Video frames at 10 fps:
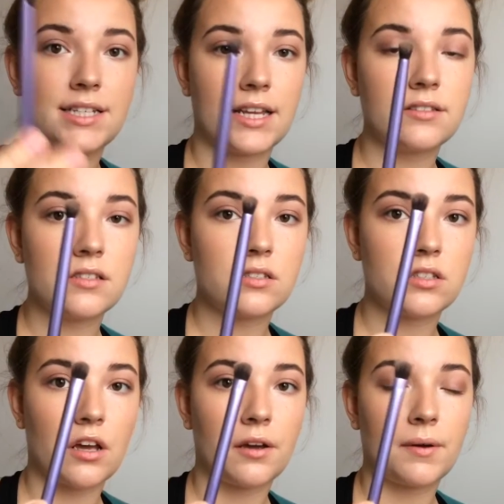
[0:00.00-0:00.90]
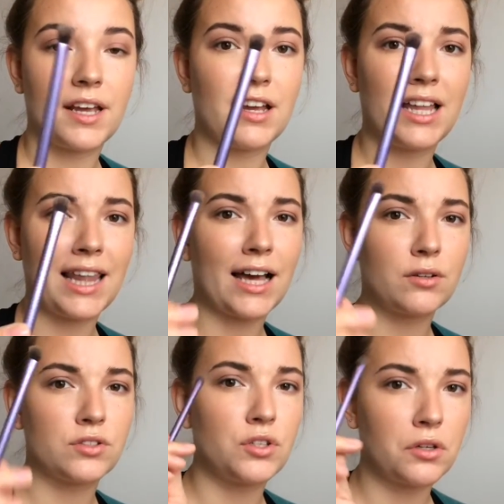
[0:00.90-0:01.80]
dense, so it
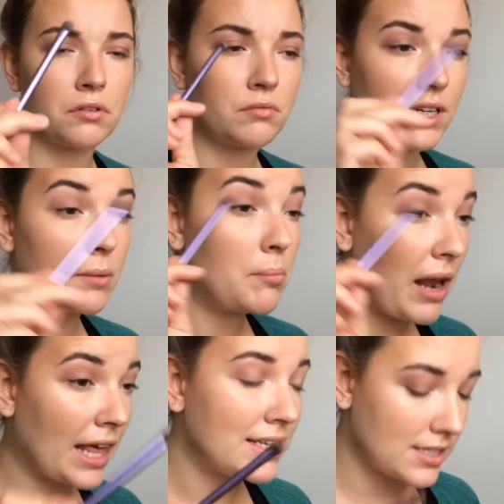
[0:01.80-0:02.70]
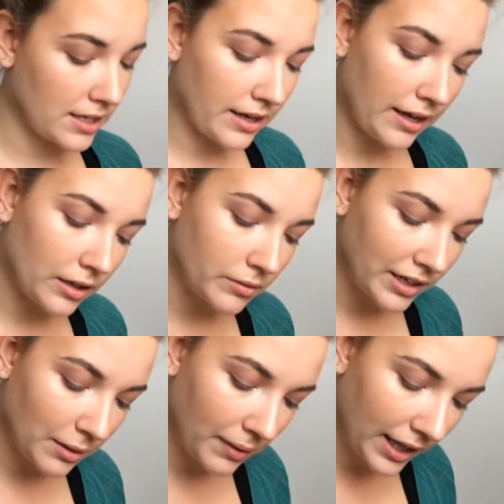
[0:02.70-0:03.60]
allows, you can really place the colour
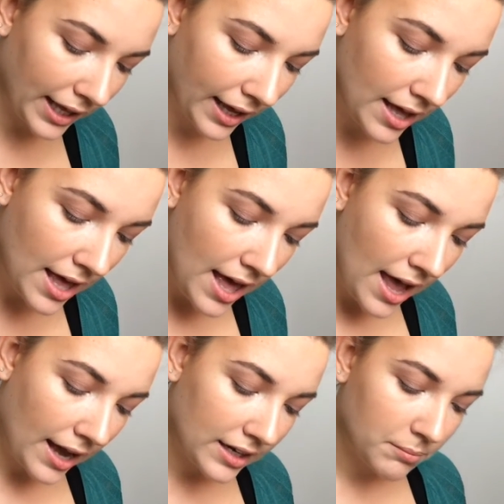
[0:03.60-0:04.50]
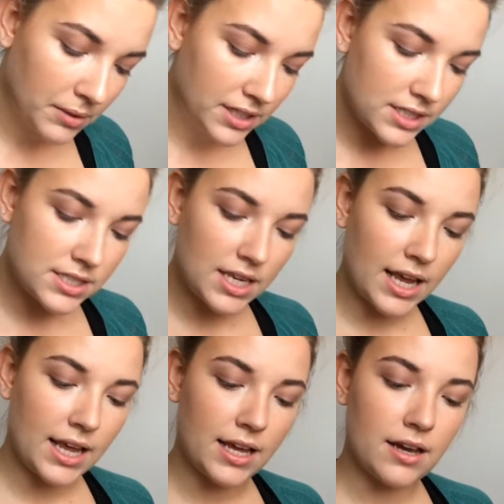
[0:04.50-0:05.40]
really well here. And I'm going to
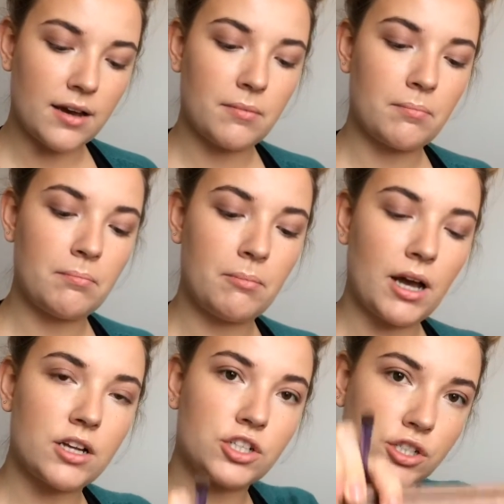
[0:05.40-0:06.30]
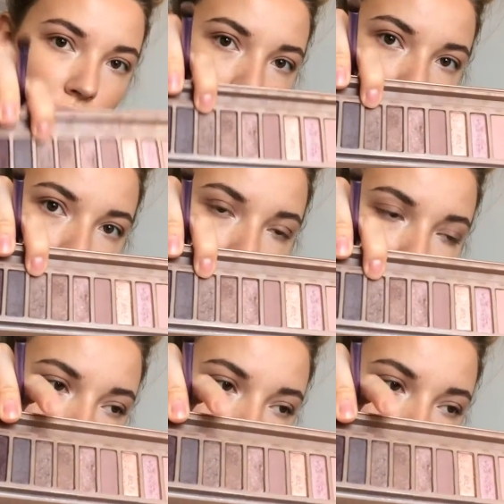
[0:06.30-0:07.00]
take mugshot